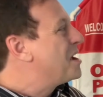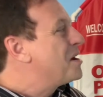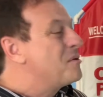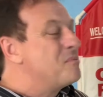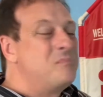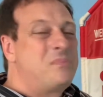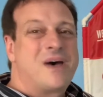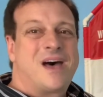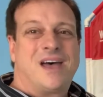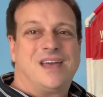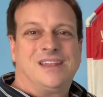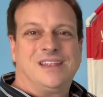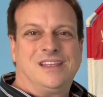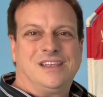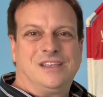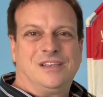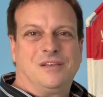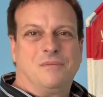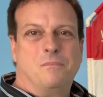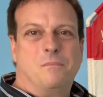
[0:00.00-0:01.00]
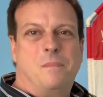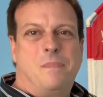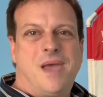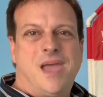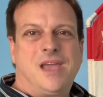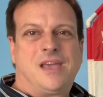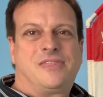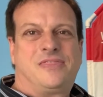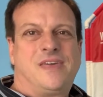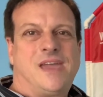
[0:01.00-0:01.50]
but
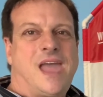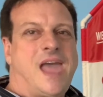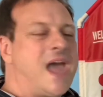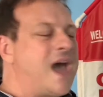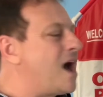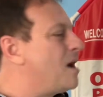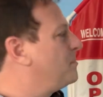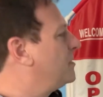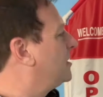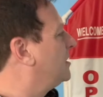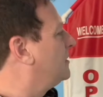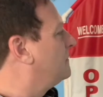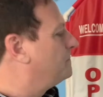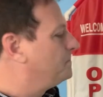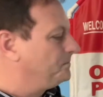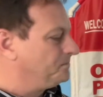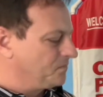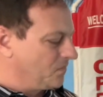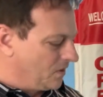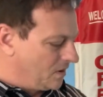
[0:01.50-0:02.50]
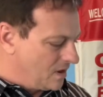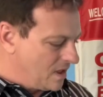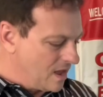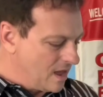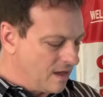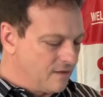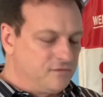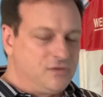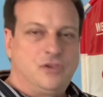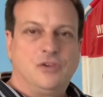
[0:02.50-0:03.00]
make the habit
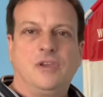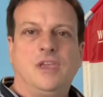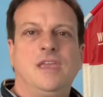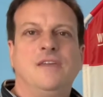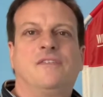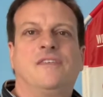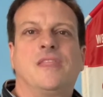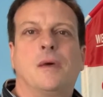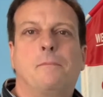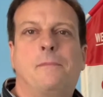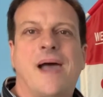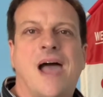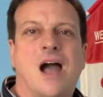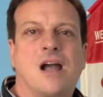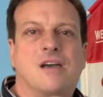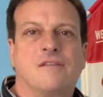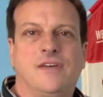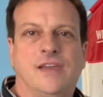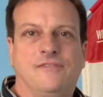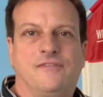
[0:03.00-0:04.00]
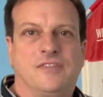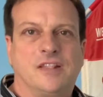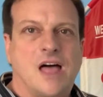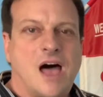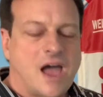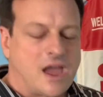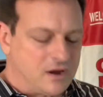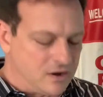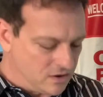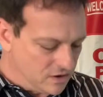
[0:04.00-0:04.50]
of you, even the back of a
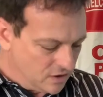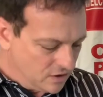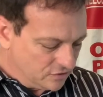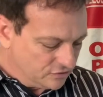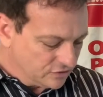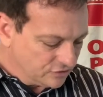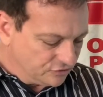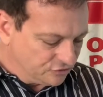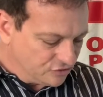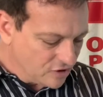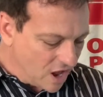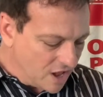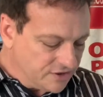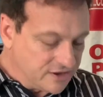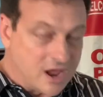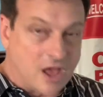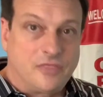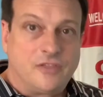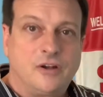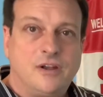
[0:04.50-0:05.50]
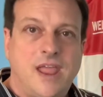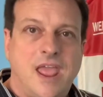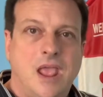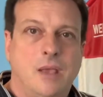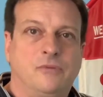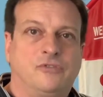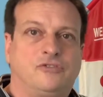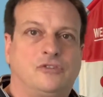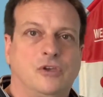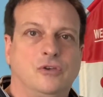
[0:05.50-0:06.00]
flyer, just jot down their
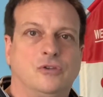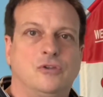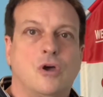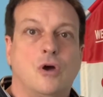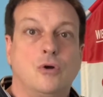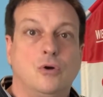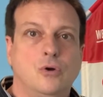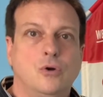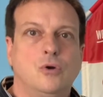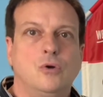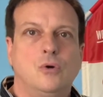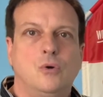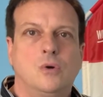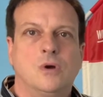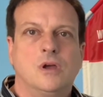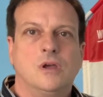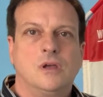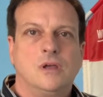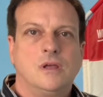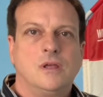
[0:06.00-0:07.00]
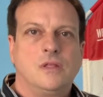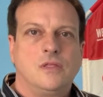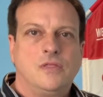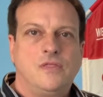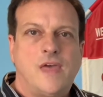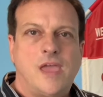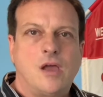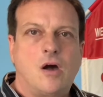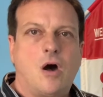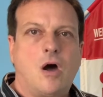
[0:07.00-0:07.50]
names so you know who
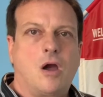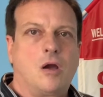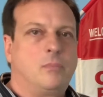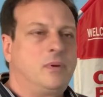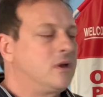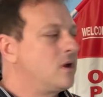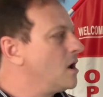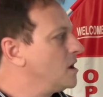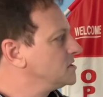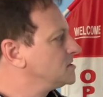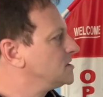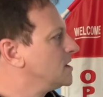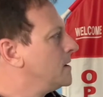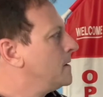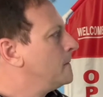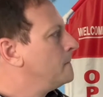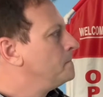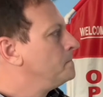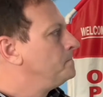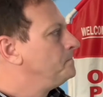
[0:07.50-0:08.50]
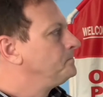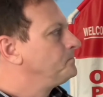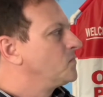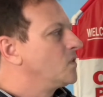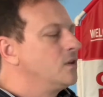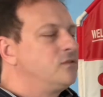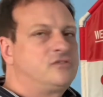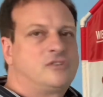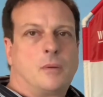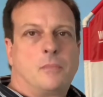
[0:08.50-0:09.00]
they are because
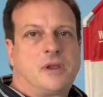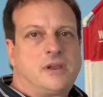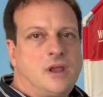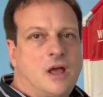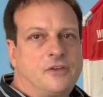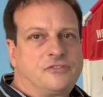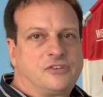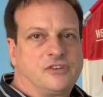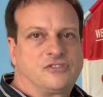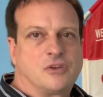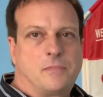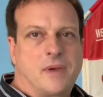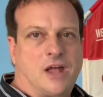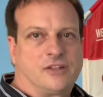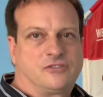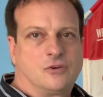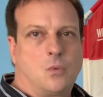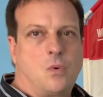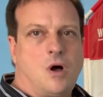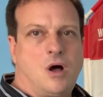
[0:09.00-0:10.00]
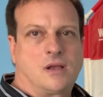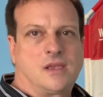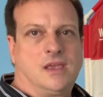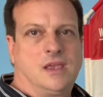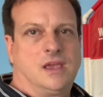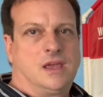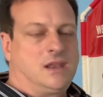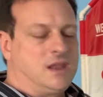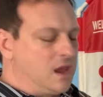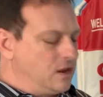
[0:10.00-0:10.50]
somebody else is about to walk
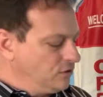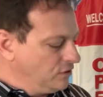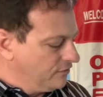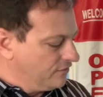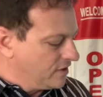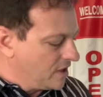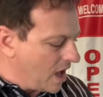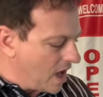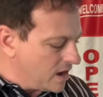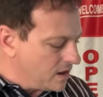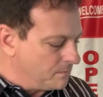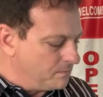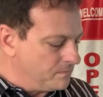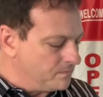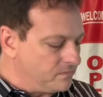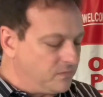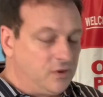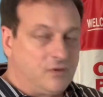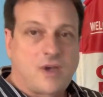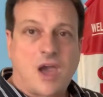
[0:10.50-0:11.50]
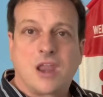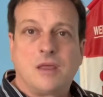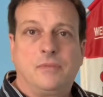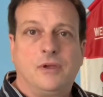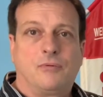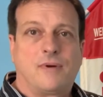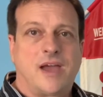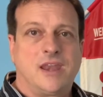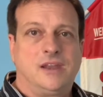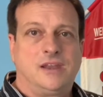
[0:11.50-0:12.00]
in and you've got to, you got to be
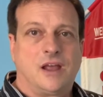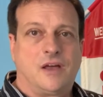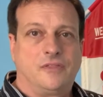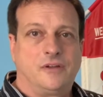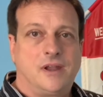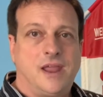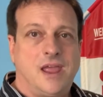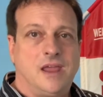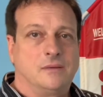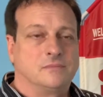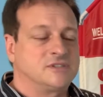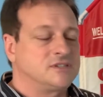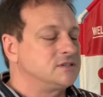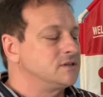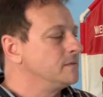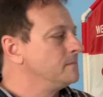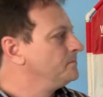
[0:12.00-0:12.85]
writing down their names.